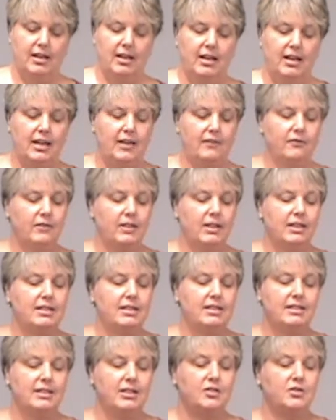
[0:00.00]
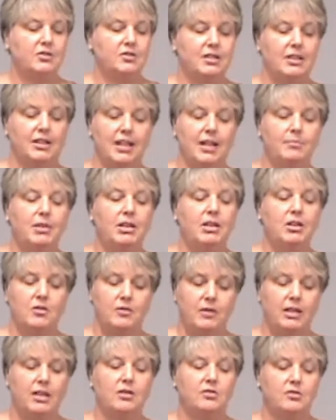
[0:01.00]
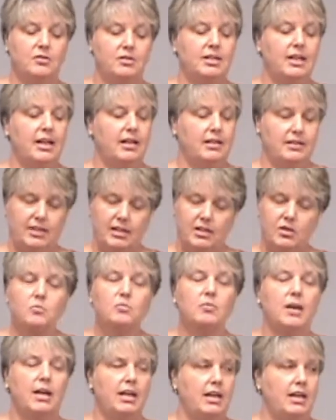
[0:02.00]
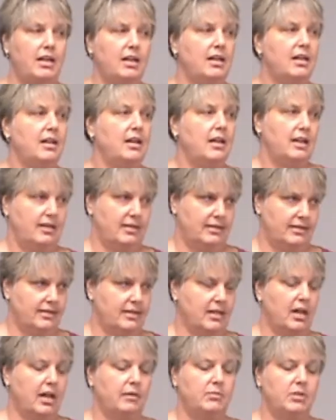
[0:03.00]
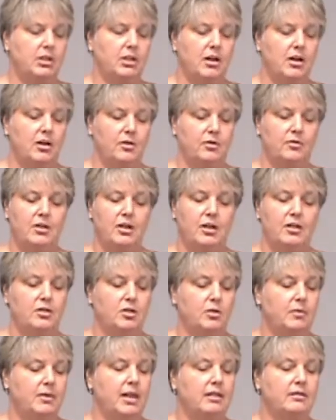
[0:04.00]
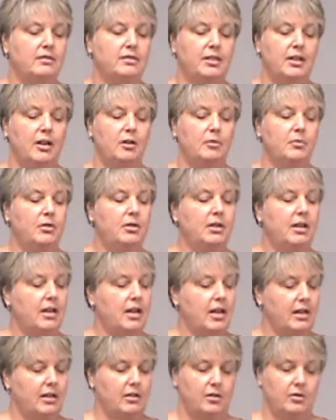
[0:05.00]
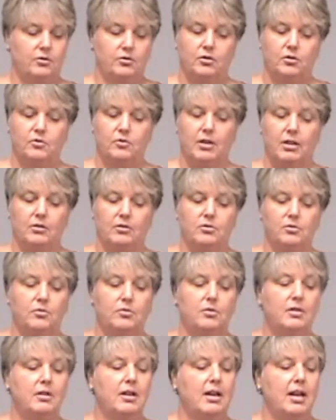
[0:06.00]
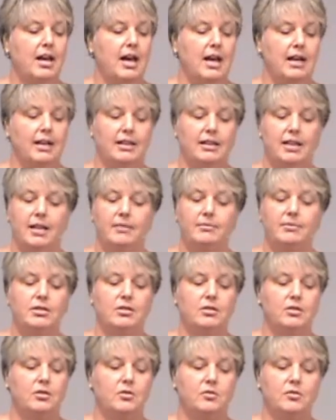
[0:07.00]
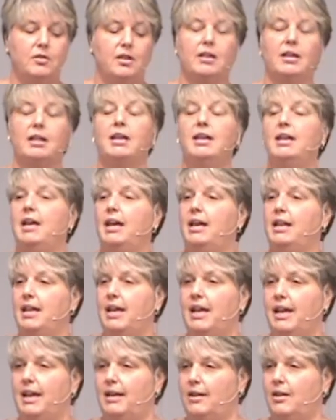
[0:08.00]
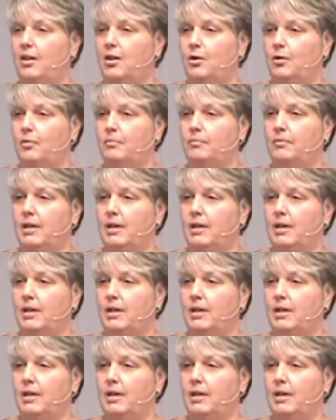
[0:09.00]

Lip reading: He flicked his ears to let me know he understands, he's ready, it's time to go. So without ceremony, I closed the trailer door, I climbed into the truck, and I headed home.